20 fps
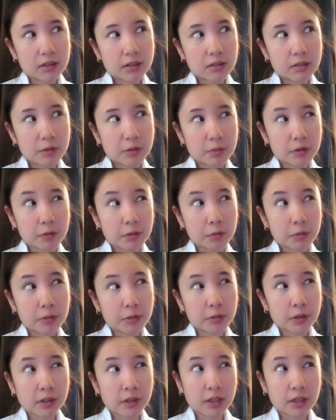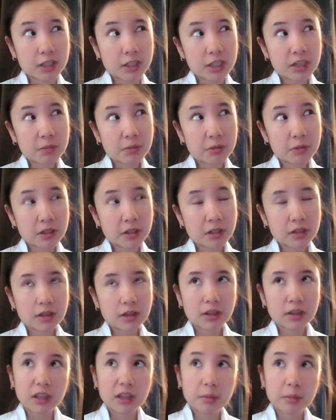symptoms of pulmonary edema.
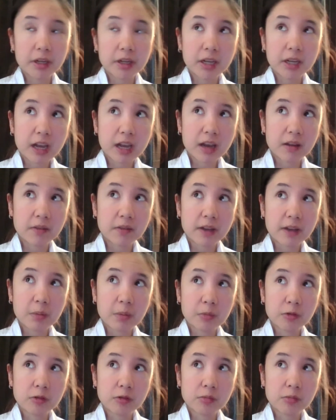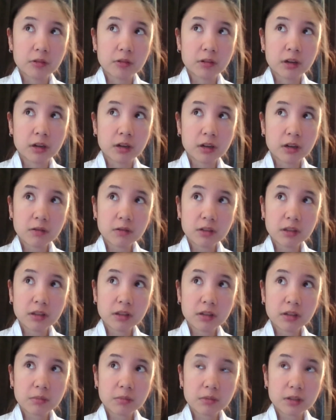They might have abnormal heart
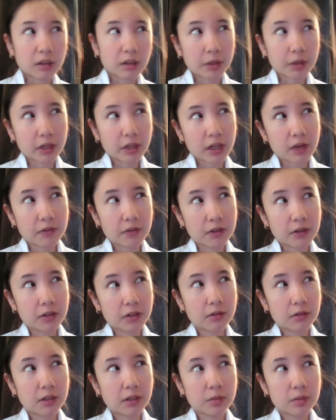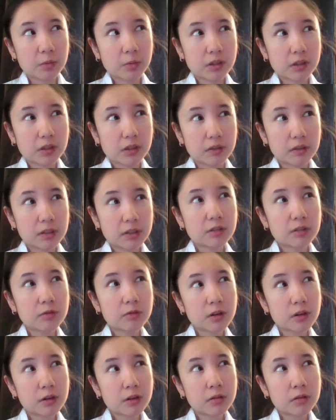rhythms. They might have an increased risk of
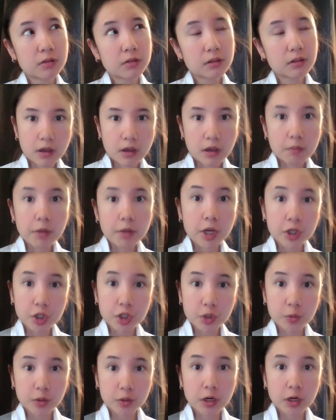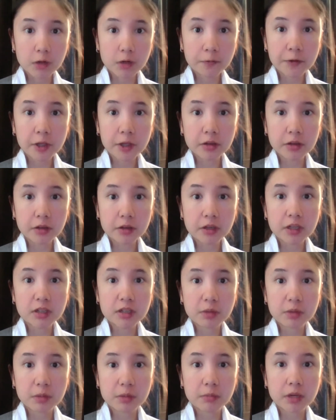stroke. Patients with heart failure need to
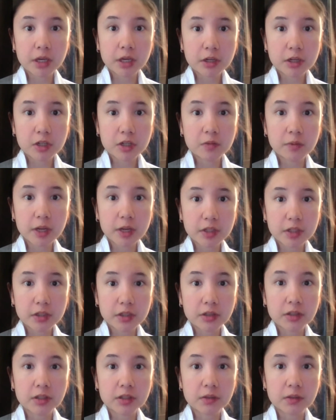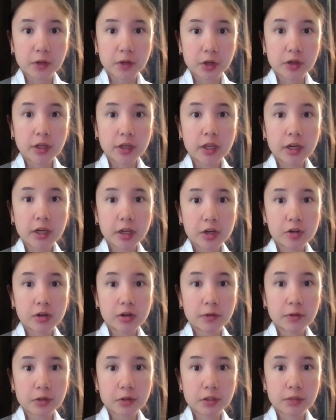be managed based on the severity and nature of
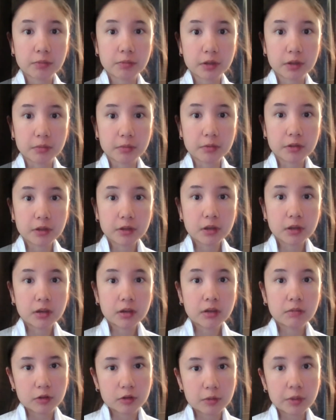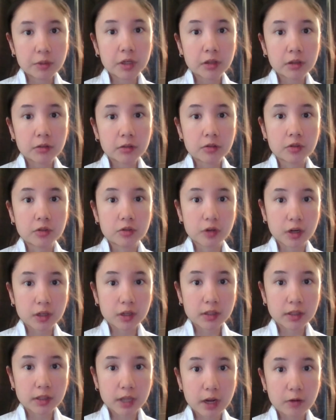their symptoms. Treatment includes
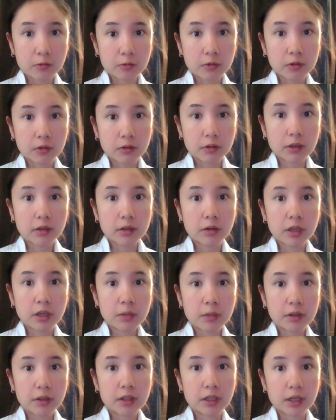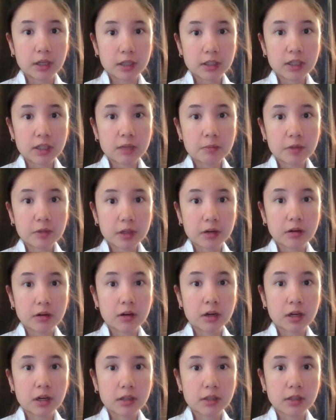drugs that will inhibit the enzymes that are
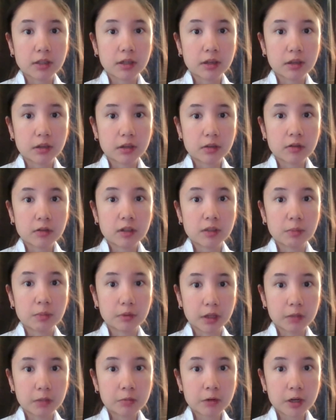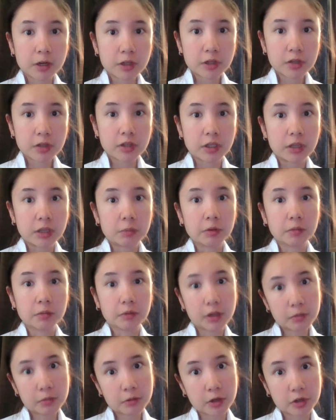causing increased blood pressure to keep their
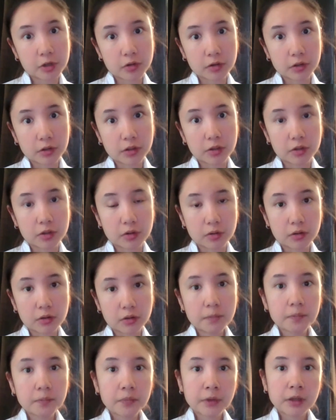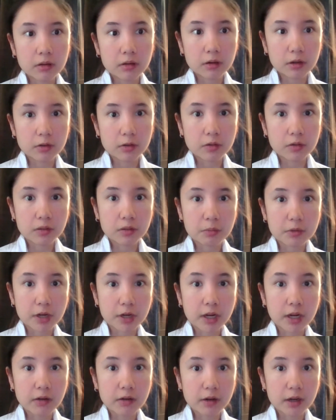blood pressure under control. There are also some
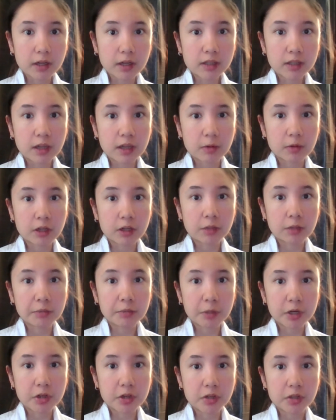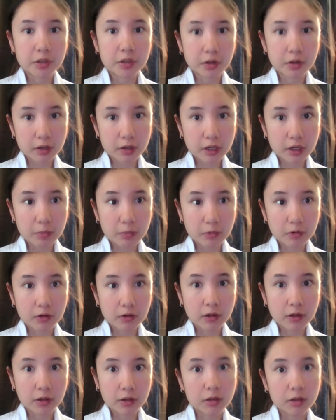diuretics that will help the patients urinate more
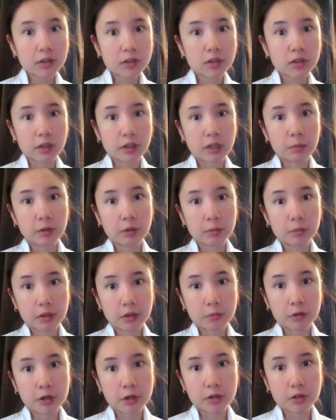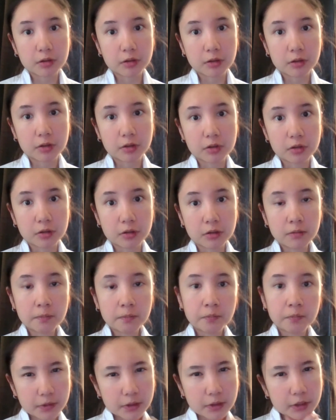and also keep their blood pressure under control.
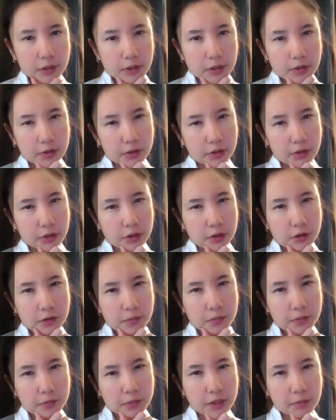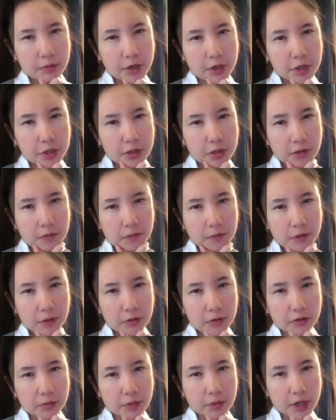So blood pressure flows
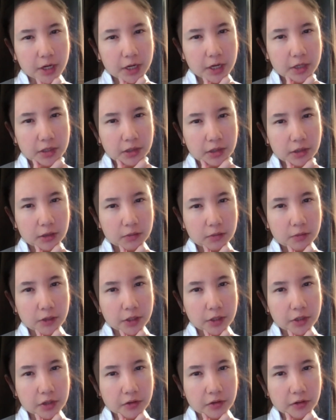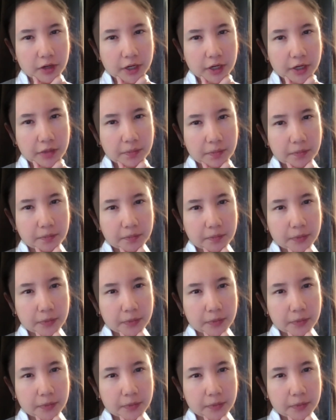from high to low pressure, right?